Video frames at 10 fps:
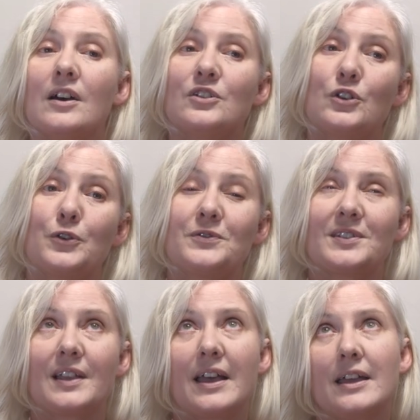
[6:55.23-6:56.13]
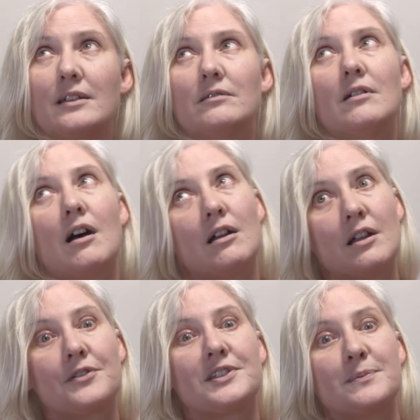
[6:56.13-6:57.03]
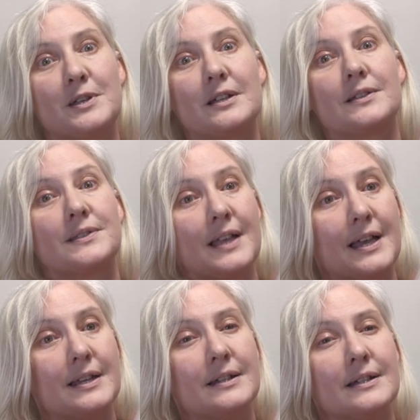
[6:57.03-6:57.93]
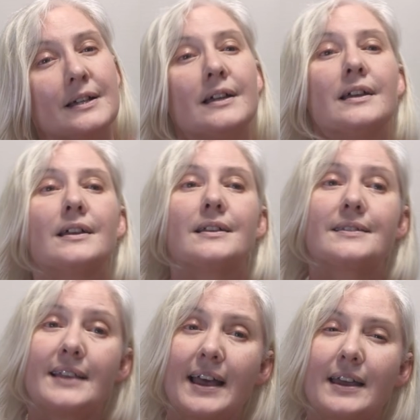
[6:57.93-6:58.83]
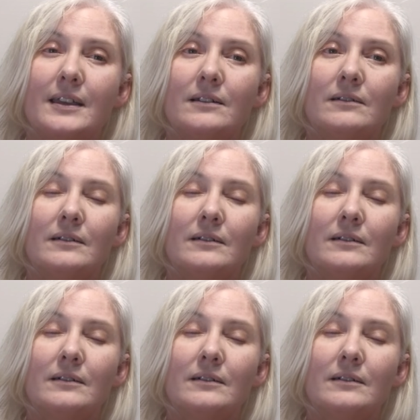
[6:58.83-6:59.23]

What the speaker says: Don't say, "Another speaker said." Say,